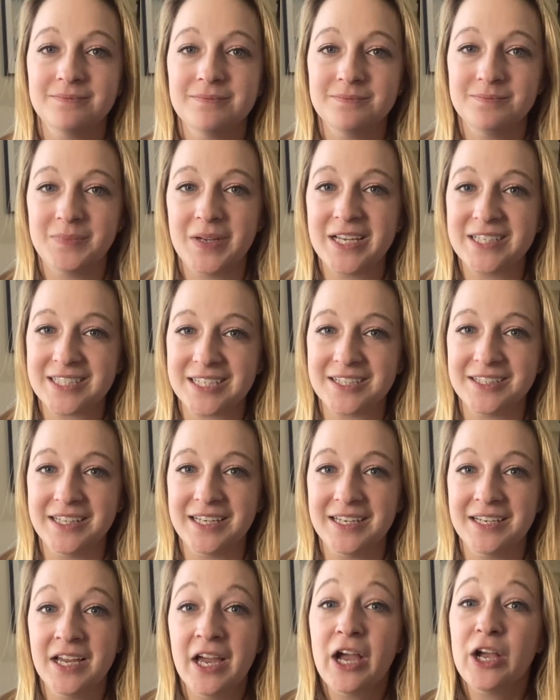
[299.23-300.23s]

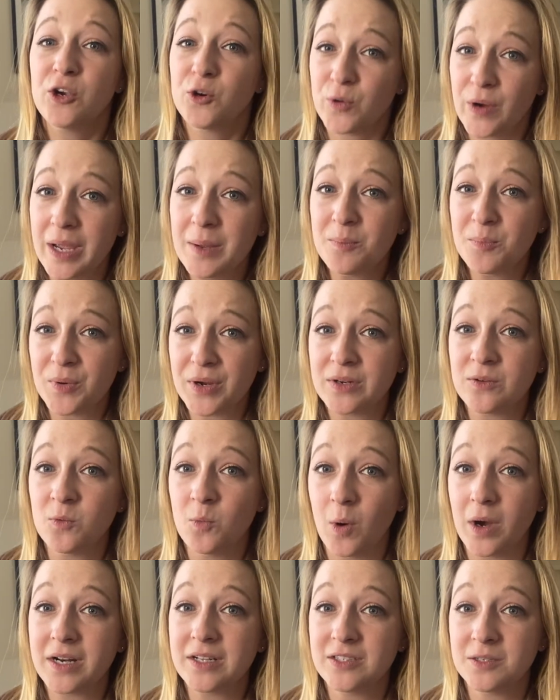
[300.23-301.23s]
Basically, Great Britain
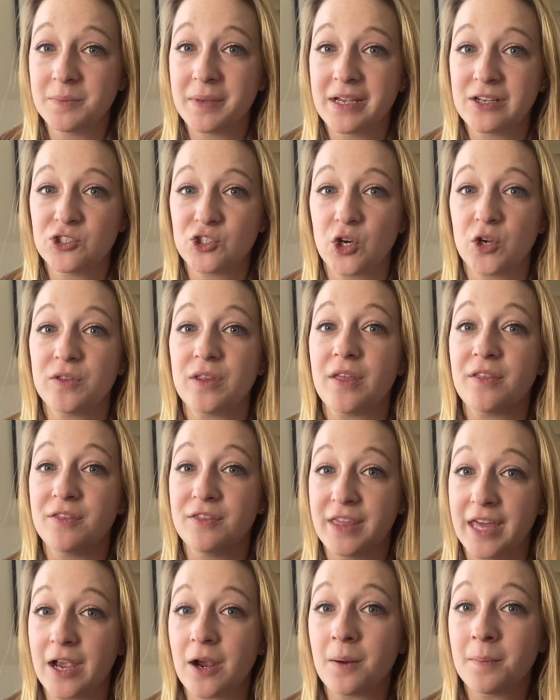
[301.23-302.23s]
wanted to make sure that
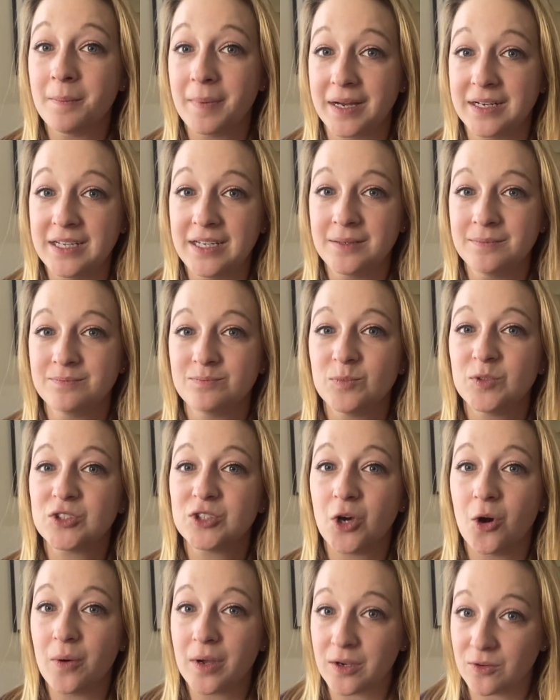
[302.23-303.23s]
their money was
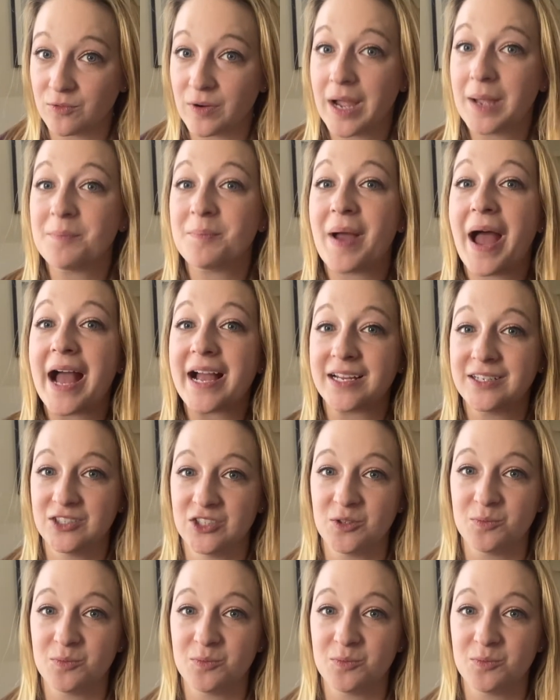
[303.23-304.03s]
going right back into the